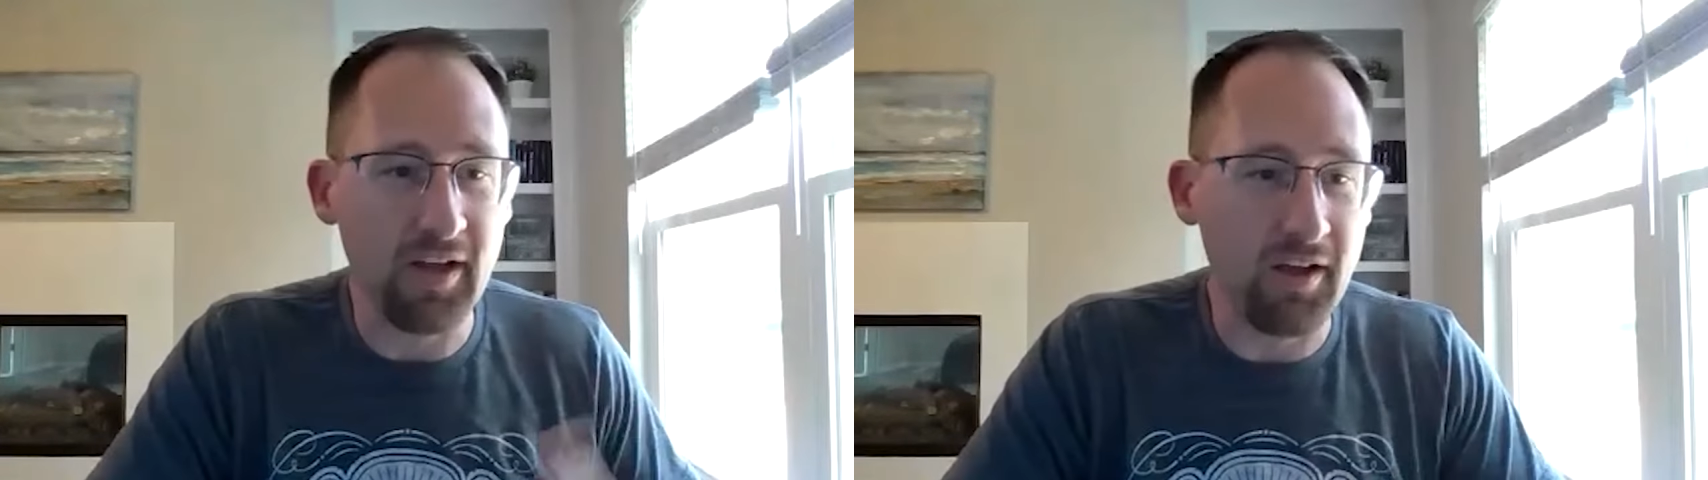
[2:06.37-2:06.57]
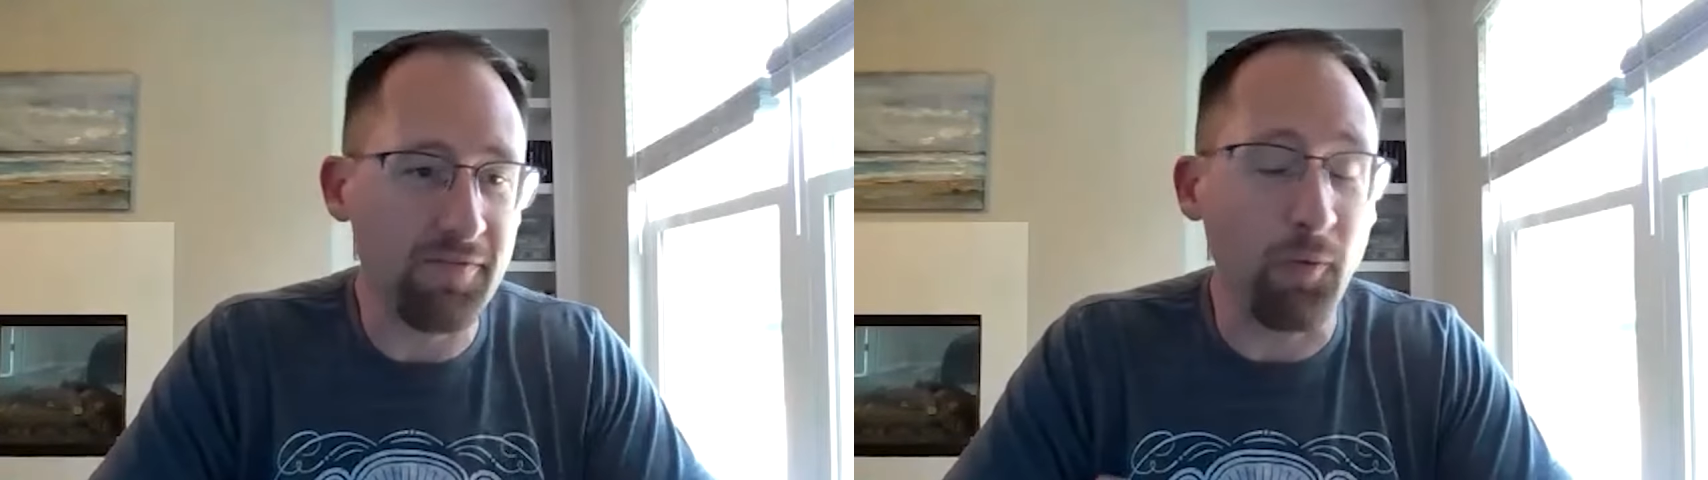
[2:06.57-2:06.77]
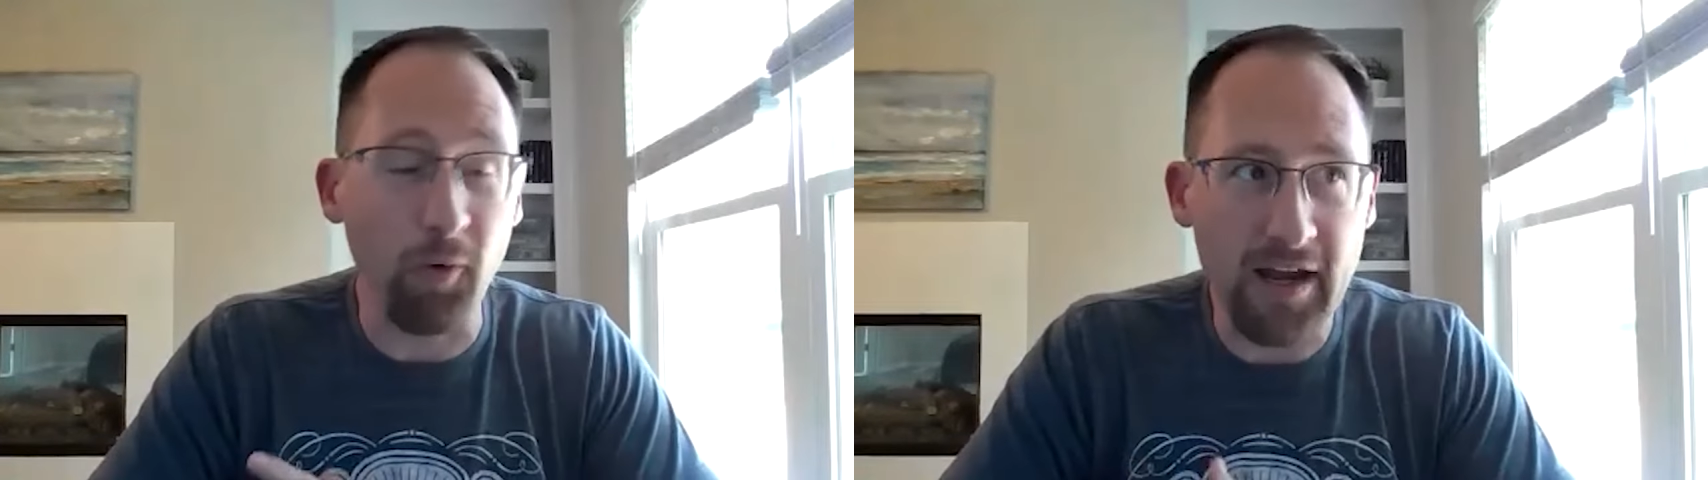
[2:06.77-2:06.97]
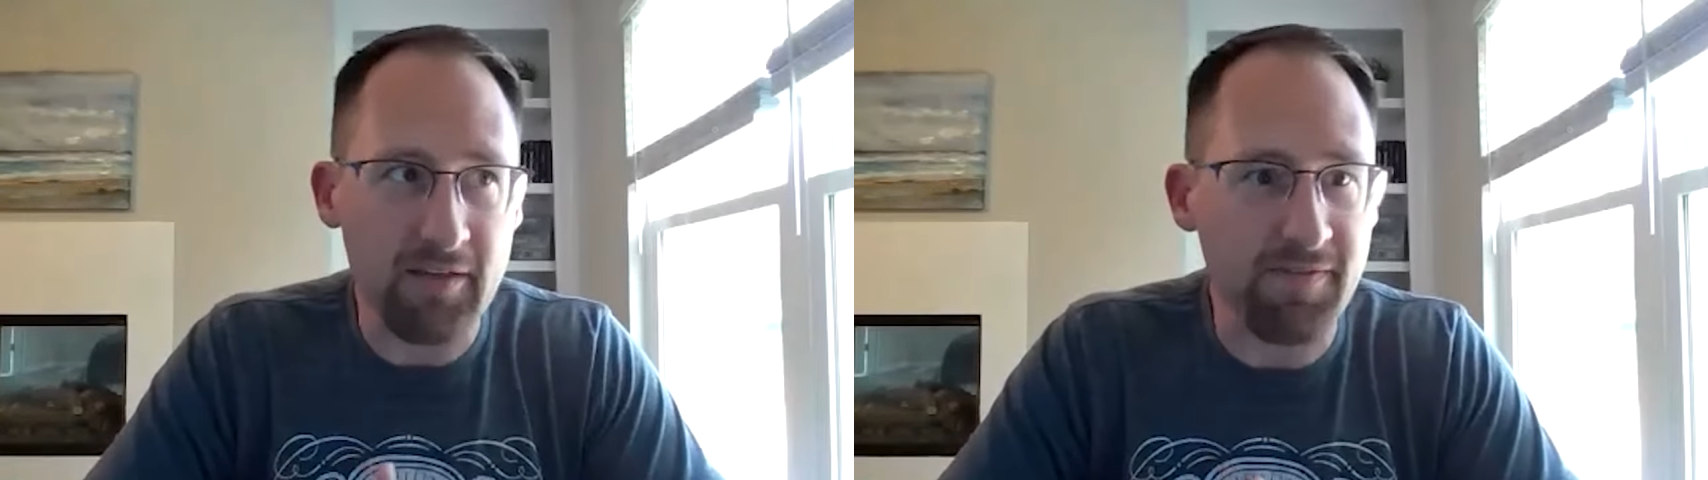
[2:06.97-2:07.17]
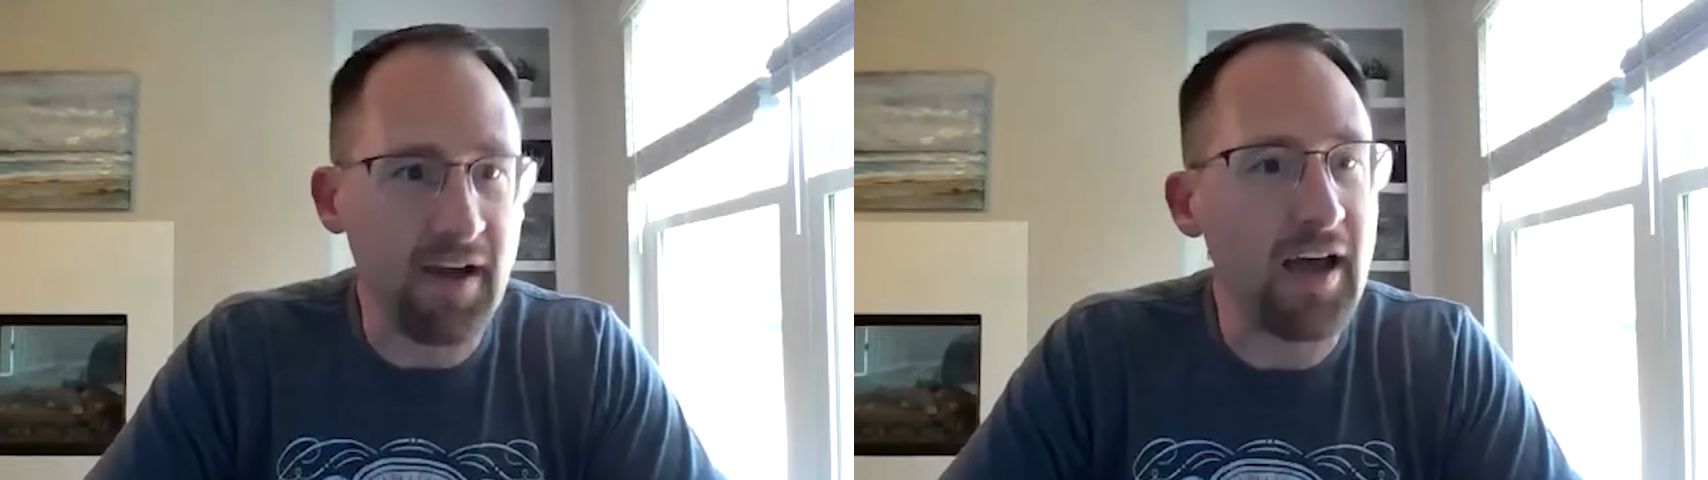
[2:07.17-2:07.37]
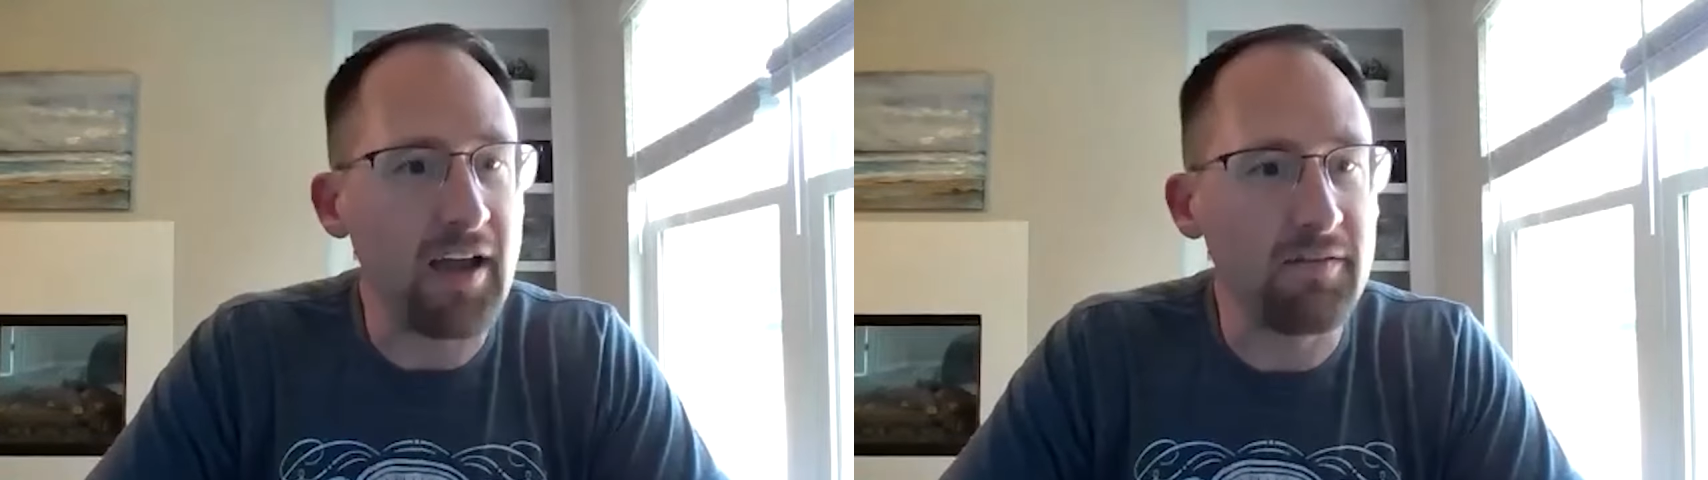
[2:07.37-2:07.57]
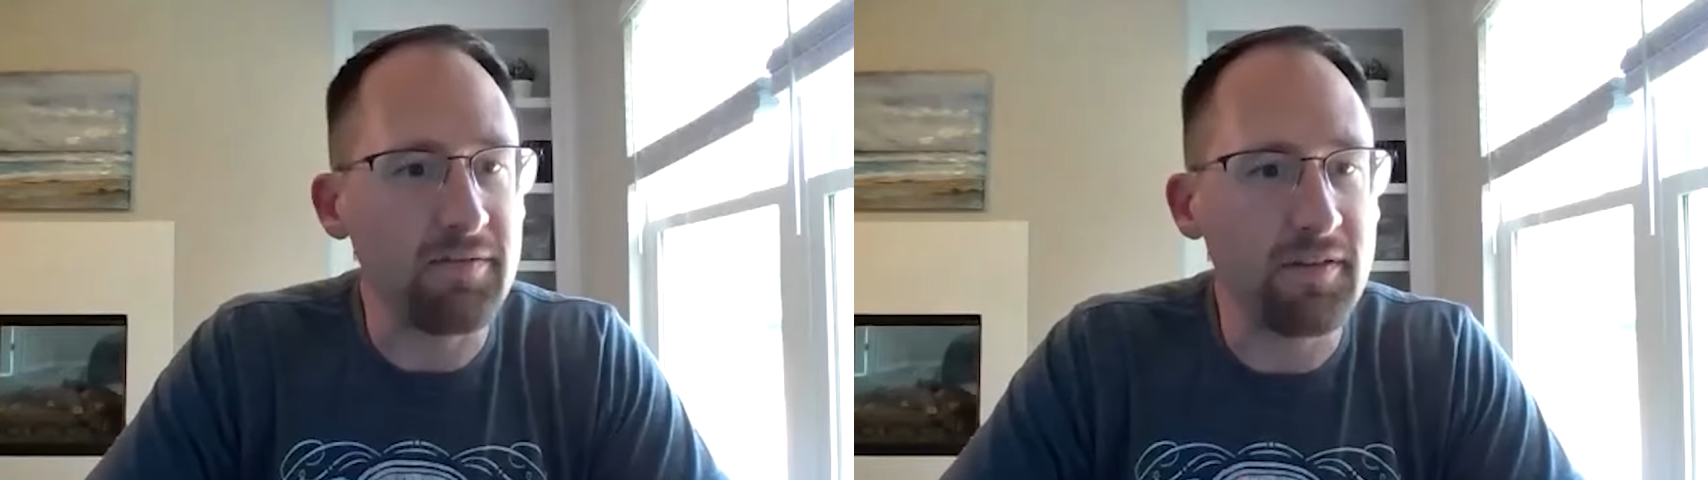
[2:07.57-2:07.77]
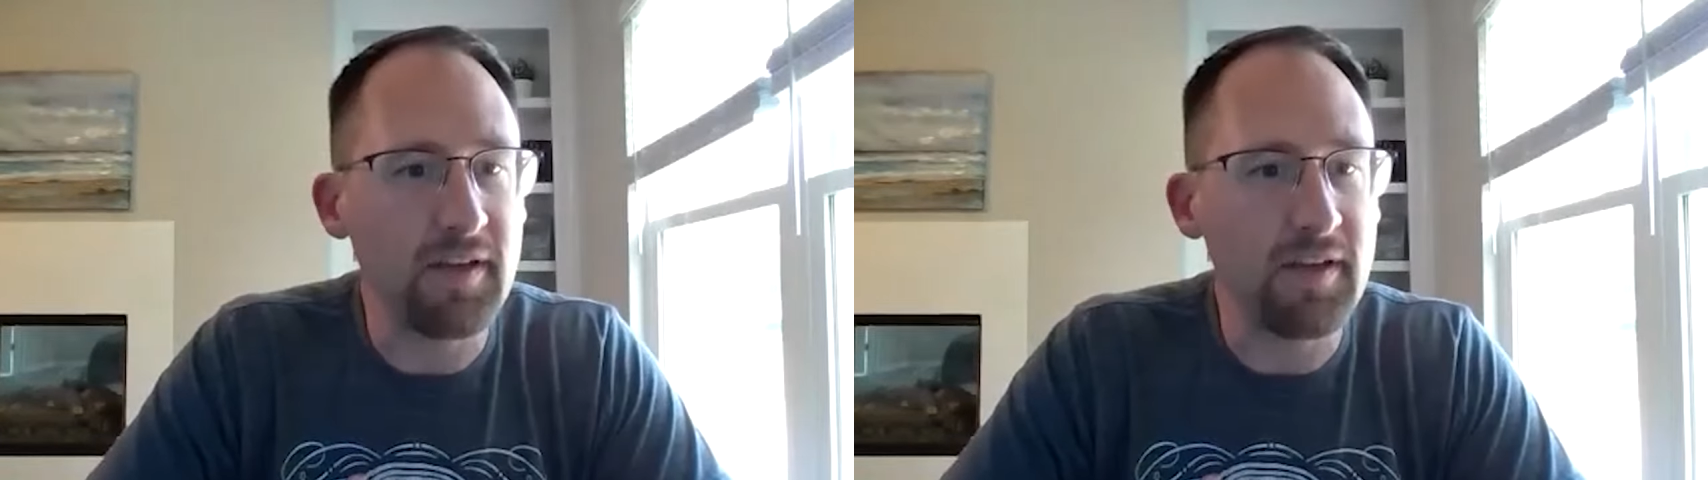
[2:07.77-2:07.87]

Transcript: uh, 485.